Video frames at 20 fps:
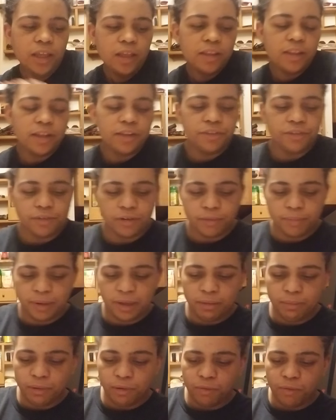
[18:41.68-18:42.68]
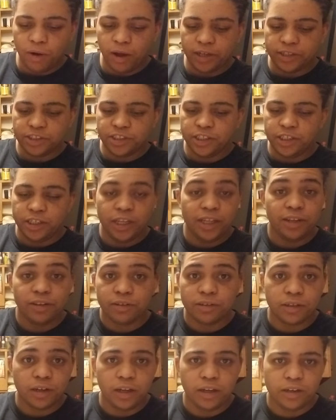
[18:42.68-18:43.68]
like there are people watching and
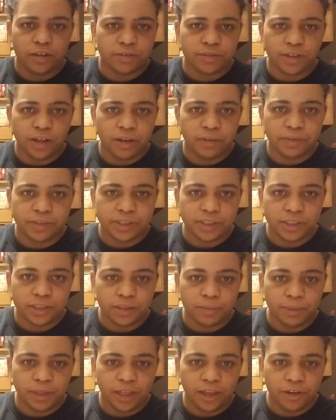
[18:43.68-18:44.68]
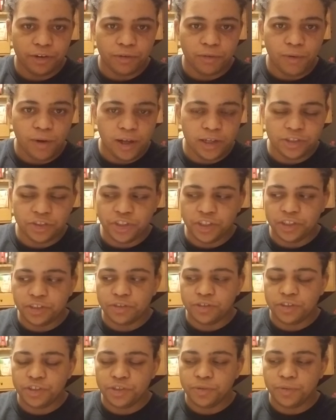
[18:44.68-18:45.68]
there and there's obviously somebody here
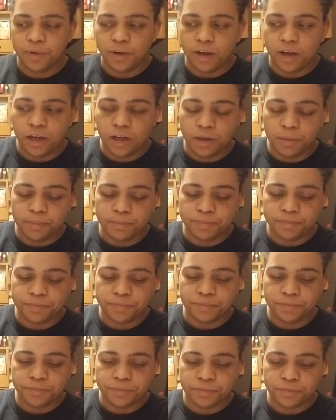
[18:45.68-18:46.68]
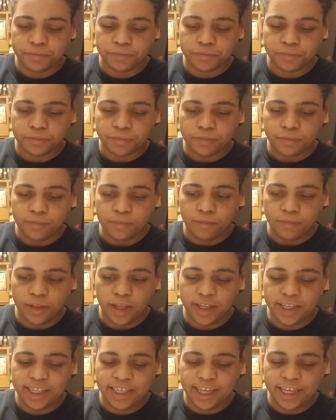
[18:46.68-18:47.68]
watching to um
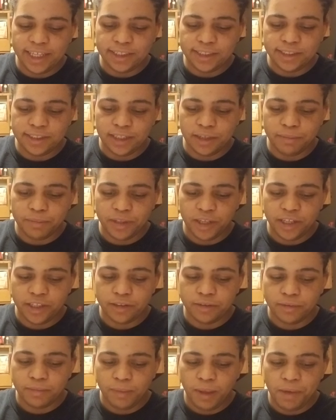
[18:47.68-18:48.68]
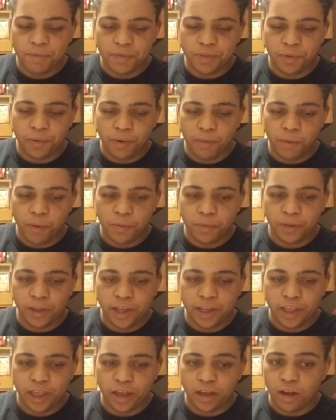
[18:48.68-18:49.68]
get something even though it won't
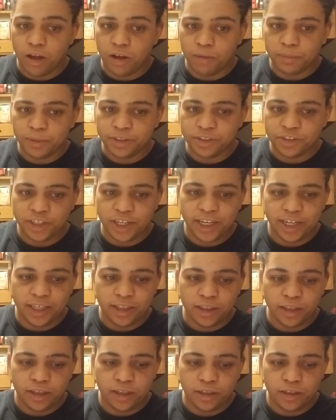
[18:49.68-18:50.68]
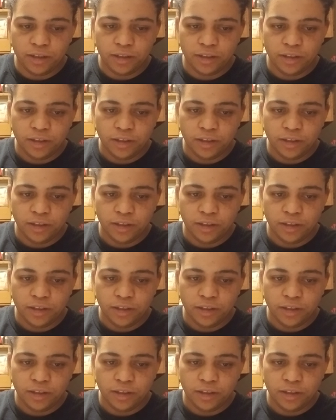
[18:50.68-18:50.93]
like accomplish anything